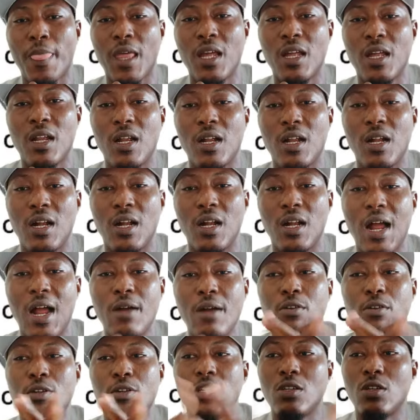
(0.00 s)
How
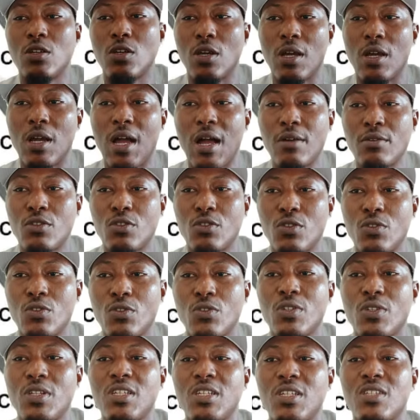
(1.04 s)
do you do this?
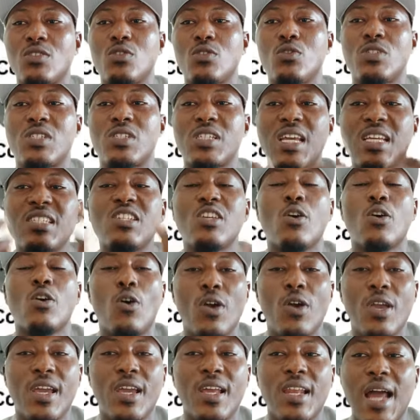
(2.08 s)
You change the oil
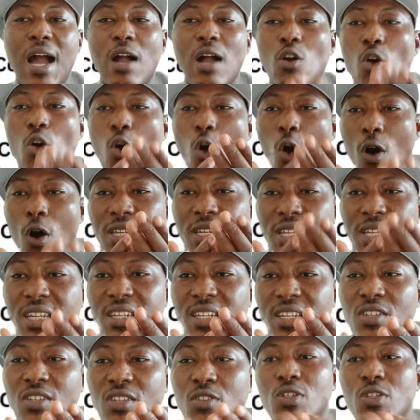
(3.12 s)
according to
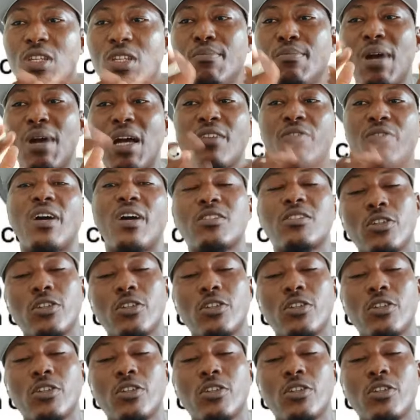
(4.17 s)
the manufacturer's